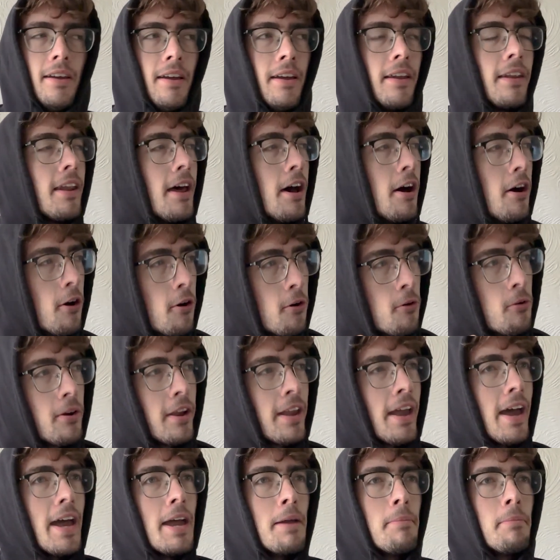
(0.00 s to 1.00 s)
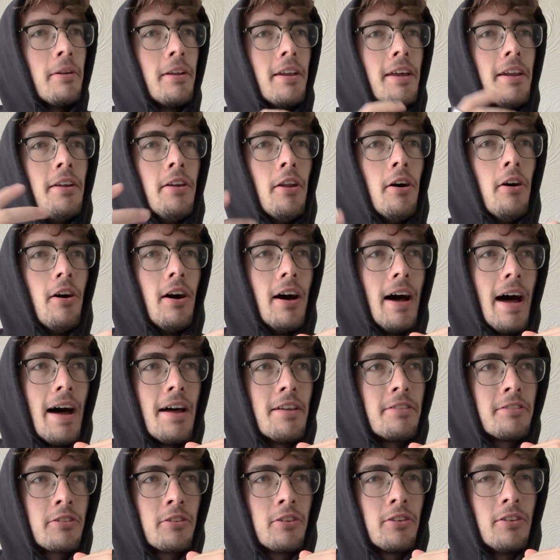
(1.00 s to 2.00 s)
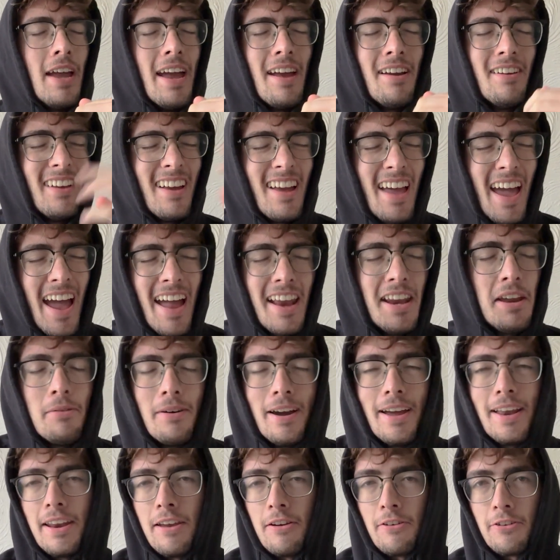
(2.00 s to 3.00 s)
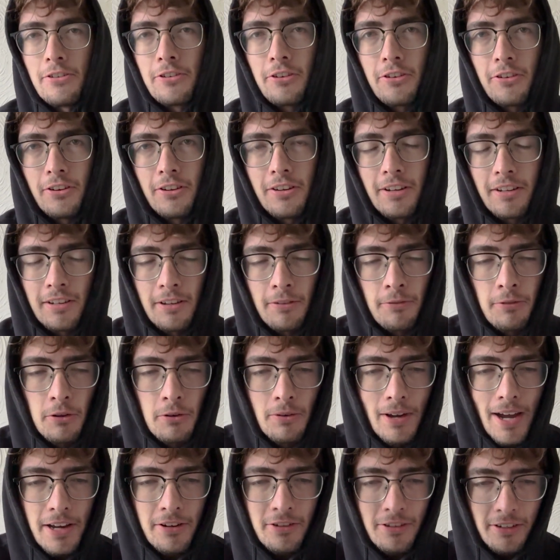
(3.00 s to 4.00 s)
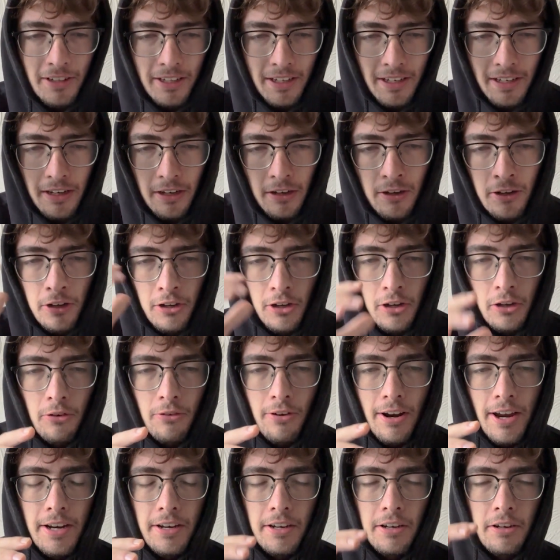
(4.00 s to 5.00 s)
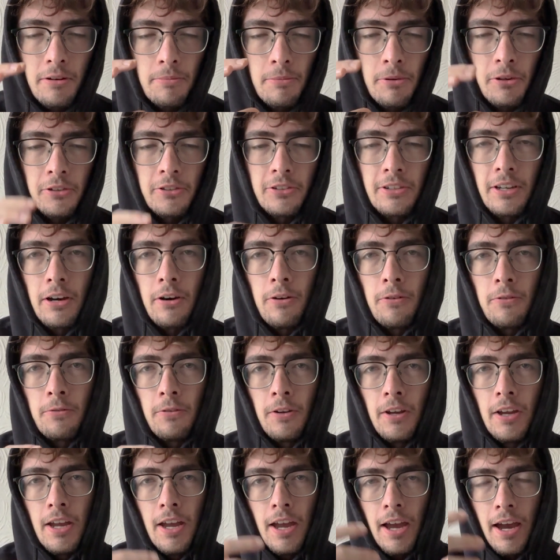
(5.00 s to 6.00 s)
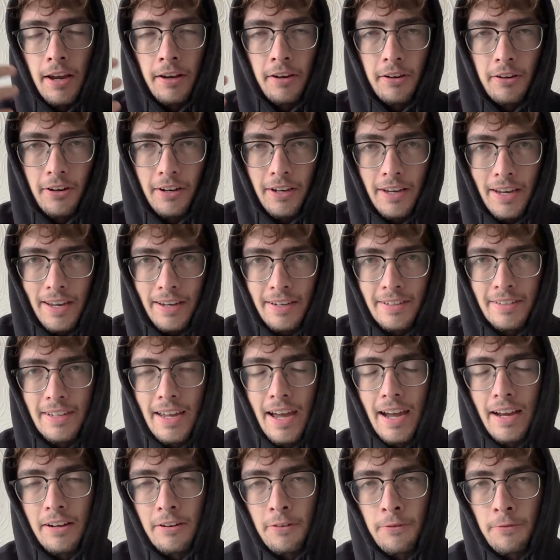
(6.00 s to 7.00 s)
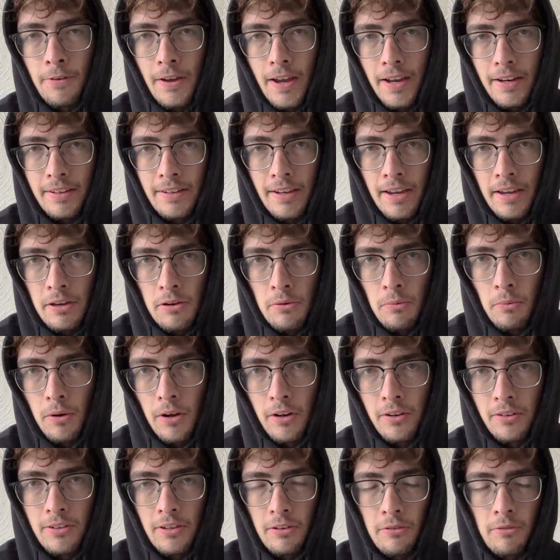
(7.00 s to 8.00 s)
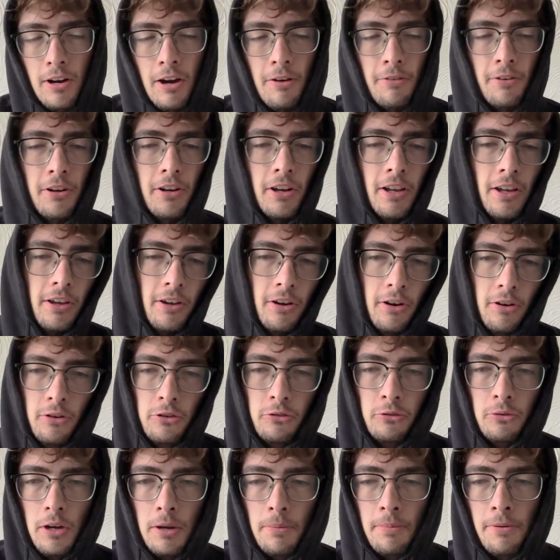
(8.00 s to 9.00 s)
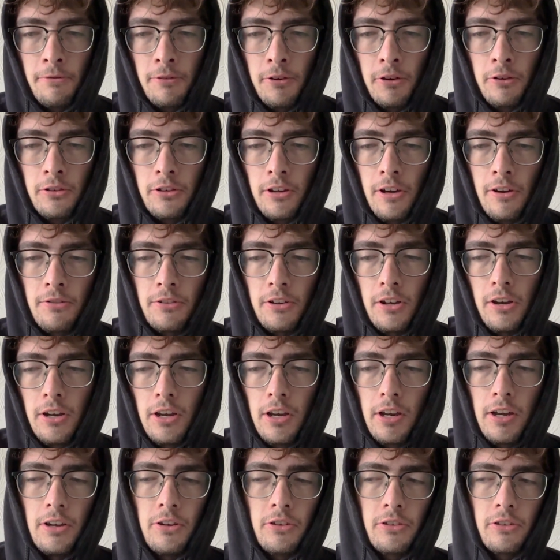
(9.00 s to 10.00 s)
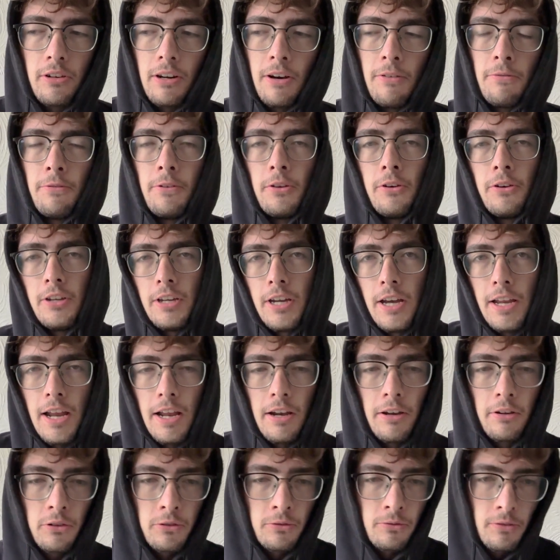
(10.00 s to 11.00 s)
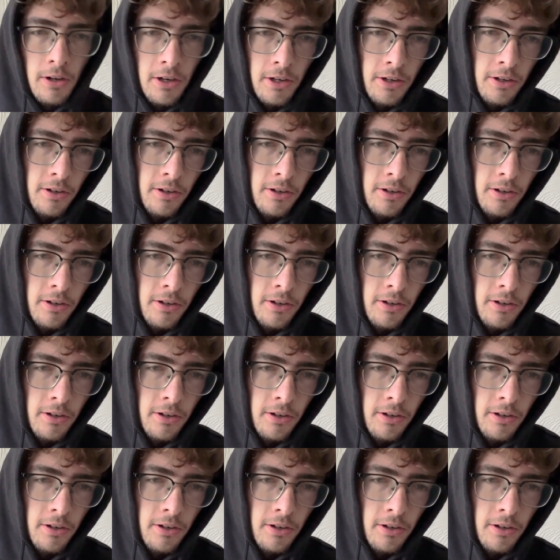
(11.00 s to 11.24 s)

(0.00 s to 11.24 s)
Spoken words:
They're okay, but they're not as anywhere near as good as if you actually color graded them yourself and got the exact effect that you wanted, rather than like, oh, swipe a few times, oh yeah, Instagram filter, yeah, that looks fine.